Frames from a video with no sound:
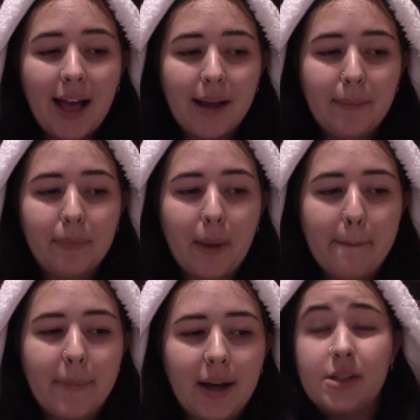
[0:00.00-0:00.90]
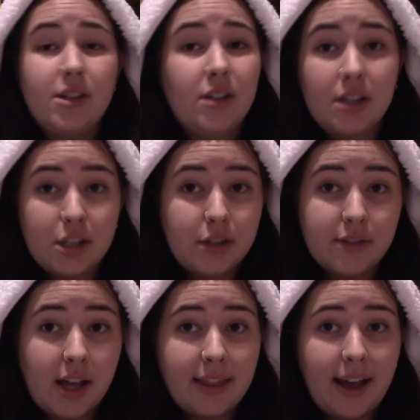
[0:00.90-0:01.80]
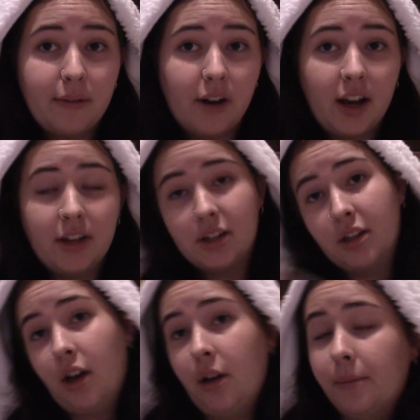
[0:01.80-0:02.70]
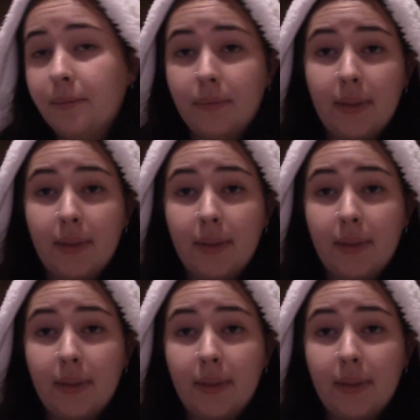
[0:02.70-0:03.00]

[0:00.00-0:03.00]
But as soon as you've done that ride, you can go